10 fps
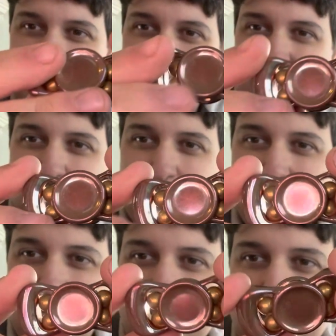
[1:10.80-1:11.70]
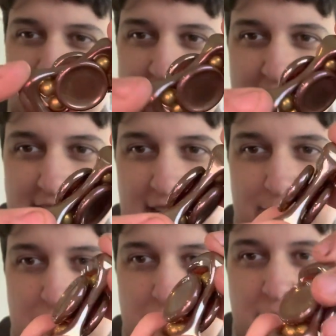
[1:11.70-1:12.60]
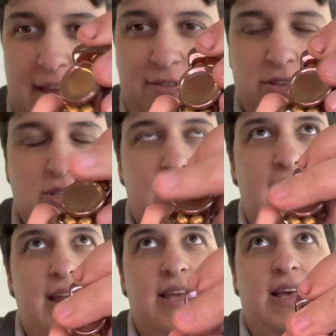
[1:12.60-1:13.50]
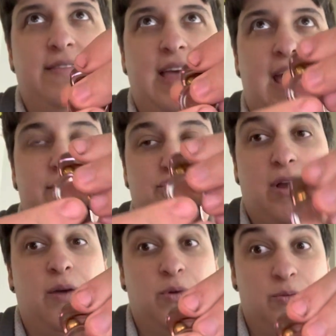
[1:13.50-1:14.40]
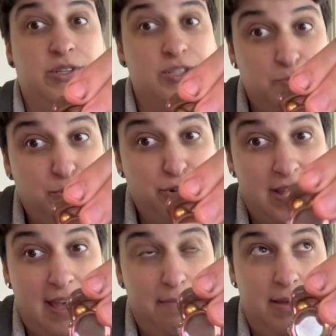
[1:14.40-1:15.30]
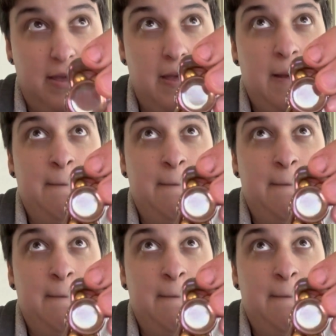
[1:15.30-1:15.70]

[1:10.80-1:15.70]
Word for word: Of course, I had to get it in copper, but I've also had it, they have a try one, which is pretty epic.